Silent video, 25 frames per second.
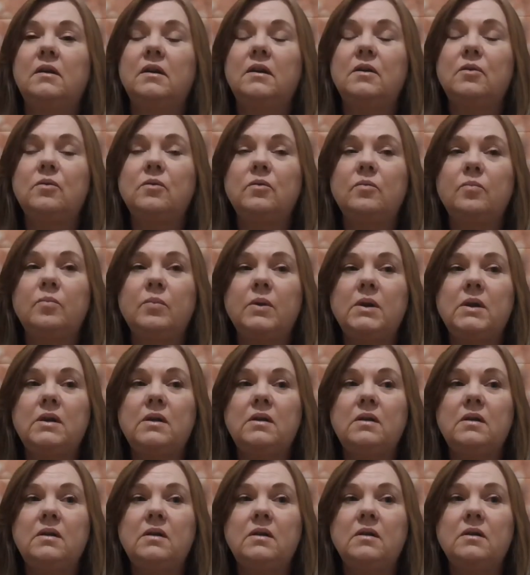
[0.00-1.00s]
it could
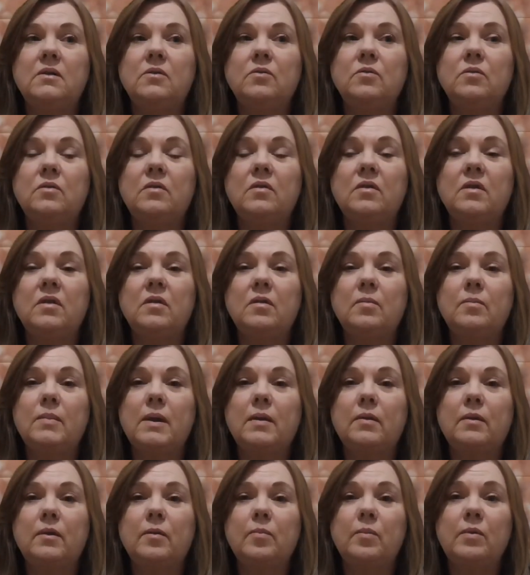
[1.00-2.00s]
be a good six
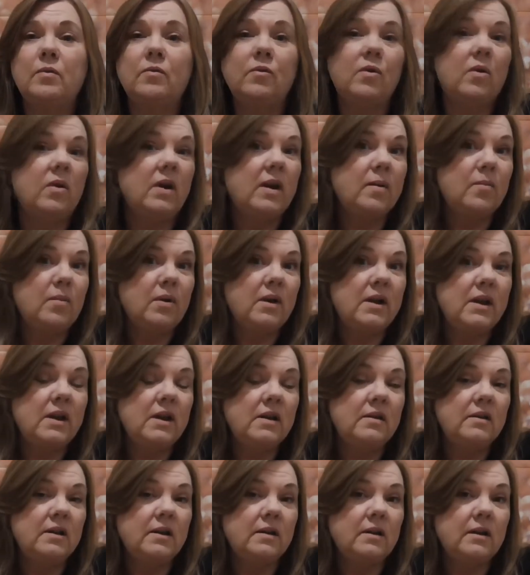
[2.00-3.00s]
months before I get my
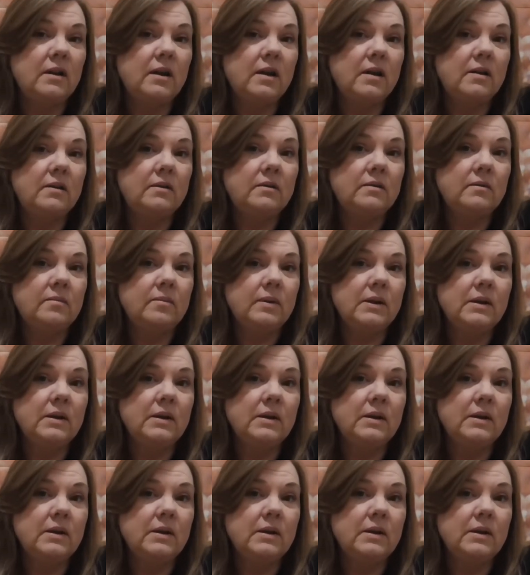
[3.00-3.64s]
hair done again,